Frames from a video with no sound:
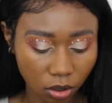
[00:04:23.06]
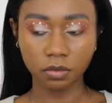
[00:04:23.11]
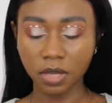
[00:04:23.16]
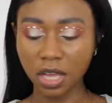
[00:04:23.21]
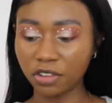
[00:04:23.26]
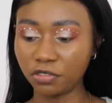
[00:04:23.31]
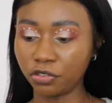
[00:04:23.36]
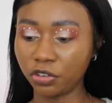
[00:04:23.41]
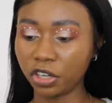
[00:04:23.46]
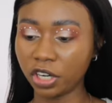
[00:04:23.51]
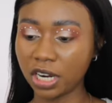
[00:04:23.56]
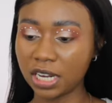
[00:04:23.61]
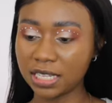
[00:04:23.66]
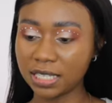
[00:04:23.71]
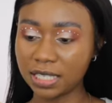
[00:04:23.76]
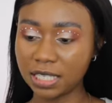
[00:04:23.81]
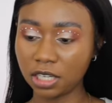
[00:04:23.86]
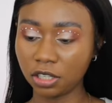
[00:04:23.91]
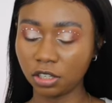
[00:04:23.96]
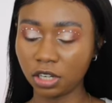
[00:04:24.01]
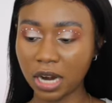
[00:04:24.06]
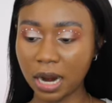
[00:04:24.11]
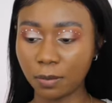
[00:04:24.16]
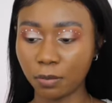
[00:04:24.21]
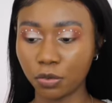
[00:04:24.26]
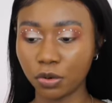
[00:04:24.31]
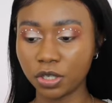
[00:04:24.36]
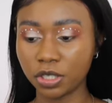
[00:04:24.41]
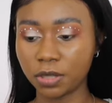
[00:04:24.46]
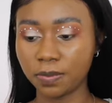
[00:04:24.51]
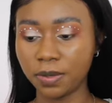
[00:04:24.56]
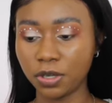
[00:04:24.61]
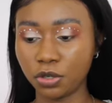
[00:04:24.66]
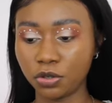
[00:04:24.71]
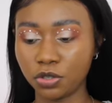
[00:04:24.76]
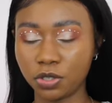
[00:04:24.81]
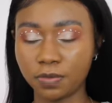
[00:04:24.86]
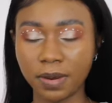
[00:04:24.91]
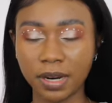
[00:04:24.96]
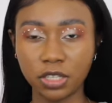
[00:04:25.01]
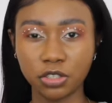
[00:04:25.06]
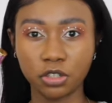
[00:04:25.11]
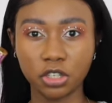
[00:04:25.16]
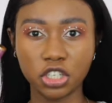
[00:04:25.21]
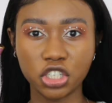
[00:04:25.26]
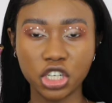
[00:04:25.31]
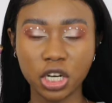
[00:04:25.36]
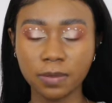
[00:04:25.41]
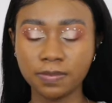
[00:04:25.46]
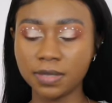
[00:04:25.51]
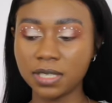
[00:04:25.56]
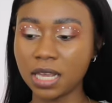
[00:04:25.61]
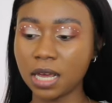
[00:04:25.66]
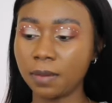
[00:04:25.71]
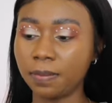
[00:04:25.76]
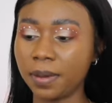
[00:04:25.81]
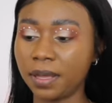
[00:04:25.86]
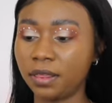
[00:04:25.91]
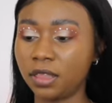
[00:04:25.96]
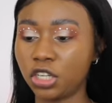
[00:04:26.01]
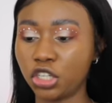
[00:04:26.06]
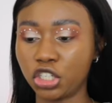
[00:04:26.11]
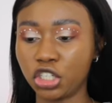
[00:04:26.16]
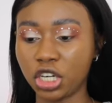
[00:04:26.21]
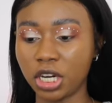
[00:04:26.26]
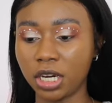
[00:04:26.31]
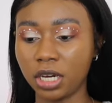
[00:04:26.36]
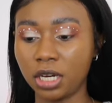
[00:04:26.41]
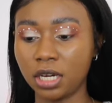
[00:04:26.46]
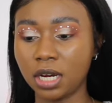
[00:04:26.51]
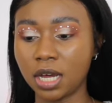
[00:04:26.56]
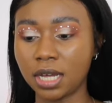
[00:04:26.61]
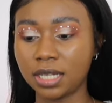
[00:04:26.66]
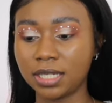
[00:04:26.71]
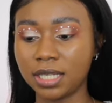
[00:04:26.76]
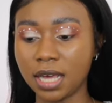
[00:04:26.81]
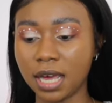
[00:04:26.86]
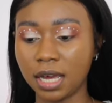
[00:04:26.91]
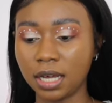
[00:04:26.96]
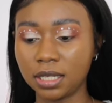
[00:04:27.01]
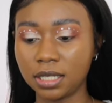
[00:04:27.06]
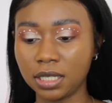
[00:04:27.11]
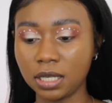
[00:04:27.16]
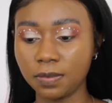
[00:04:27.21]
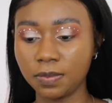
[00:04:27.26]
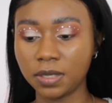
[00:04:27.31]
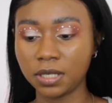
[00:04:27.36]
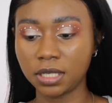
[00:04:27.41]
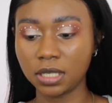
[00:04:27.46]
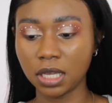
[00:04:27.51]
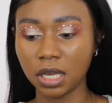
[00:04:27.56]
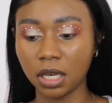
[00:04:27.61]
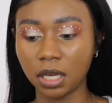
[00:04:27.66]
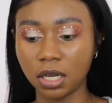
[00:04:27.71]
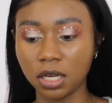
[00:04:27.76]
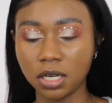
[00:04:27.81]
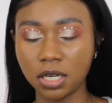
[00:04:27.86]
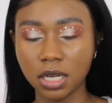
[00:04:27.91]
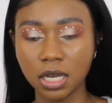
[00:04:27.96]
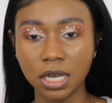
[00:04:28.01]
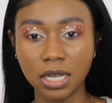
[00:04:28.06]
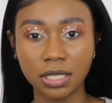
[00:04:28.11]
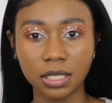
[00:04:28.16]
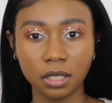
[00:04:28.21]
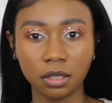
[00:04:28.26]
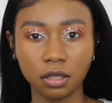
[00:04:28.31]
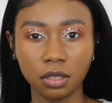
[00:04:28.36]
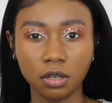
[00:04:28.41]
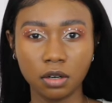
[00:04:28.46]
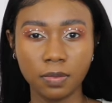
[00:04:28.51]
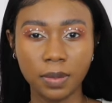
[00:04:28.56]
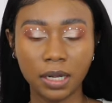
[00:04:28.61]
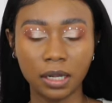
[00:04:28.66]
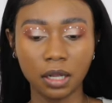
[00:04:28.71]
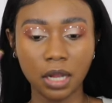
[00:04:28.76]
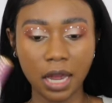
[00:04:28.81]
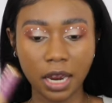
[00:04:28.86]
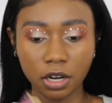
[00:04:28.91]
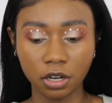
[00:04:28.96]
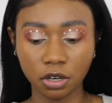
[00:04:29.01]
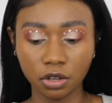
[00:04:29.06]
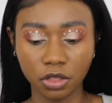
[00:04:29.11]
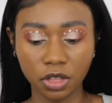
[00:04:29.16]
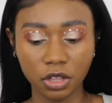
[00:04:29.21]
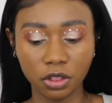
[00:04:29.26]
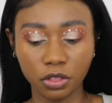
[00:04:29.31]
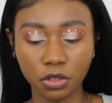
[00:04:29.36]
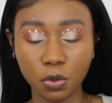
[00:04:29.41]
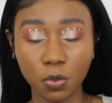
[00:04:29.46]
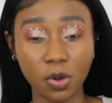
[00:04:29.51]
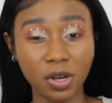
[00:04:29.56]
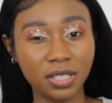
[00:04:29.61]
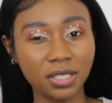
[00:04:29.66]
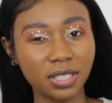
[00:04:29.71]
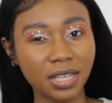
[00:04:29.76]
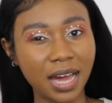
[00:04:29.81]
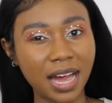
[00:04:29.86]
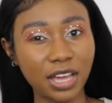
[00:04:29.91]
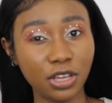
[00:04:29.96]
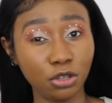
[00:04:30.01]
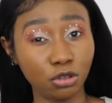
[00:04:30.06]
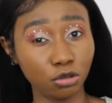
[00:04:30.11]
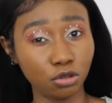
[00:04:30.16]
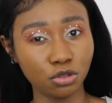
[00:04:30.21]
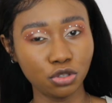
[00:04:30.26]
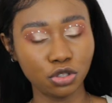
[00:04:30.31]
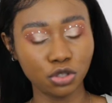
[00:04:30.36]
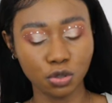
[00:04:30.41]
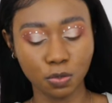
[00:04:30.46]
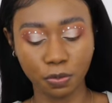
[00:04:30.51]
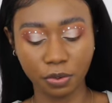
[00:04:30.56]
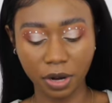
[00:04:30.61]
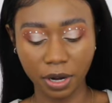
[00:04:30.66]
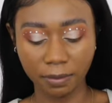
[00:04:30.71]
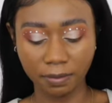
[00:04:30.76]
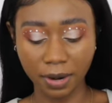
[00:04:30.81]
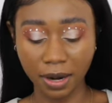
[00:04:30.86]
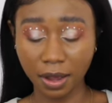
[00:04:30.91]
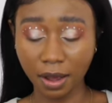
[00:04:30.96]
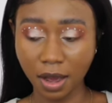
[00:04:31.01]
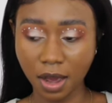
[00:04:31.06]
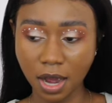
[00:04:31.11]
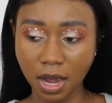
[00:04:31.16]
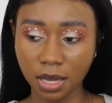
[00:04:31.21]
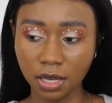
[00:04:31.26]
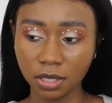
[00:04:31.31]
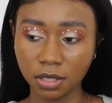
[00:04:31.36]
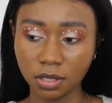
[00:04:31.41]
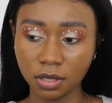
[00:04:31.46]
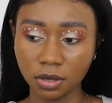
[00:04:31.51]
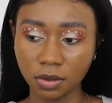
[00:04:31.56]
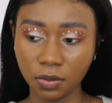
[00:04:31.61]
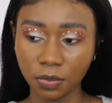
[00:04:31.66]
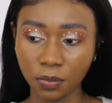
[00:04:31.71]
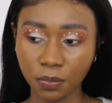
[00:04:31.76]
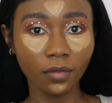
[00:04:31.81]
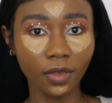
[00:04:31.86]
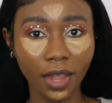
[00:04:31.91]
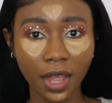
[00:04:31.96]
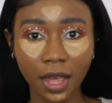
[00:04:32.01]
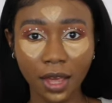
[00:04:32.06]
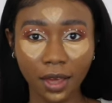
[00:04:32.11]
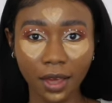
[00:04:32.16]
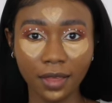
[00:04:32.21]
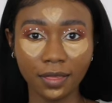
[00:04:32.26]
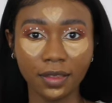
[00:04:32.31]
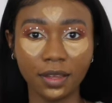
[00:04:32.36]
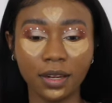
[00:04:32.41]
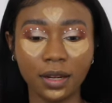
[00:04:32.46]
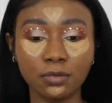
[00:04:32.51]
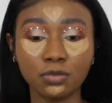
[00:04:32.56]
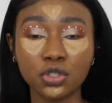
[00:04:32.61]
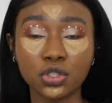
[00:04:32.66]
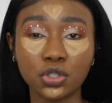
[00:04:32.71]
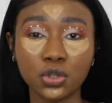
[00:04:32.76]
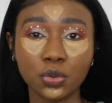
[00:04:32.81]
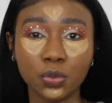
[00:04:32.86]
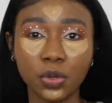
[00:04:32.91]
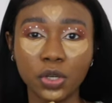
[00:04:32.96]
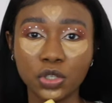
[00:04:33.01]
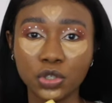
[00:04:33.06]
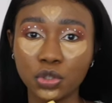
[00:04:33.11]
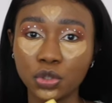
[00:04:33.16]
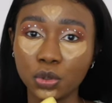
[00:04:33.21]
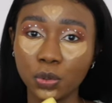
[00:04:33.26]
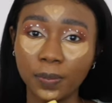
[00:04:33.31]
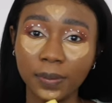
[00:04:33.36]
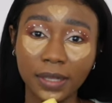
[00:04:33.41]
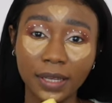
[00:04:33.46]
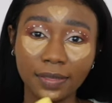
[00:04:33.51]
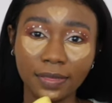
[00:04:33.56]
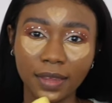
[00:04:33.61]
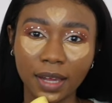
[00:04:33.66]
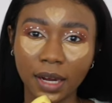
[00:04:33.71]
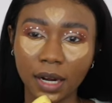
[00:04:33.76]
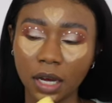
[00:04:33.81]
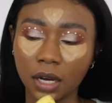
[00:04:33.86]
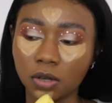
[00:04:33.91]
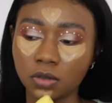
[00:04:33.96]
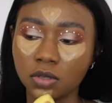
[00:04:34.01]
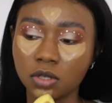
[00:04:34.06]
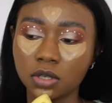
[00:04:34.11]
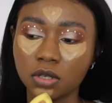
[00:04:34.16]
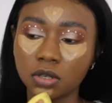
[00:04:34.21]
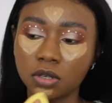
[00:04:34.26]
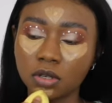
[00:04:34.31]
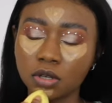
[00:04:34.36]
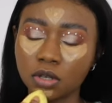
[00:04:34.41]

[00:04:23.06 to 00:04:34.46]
And for concealer, I'm going to be using my torch-shaped tape in the shade Tan Deep Sand. It's a little bit lighter than the ones I used to prime my eyes. And then I'm just going to blend that out.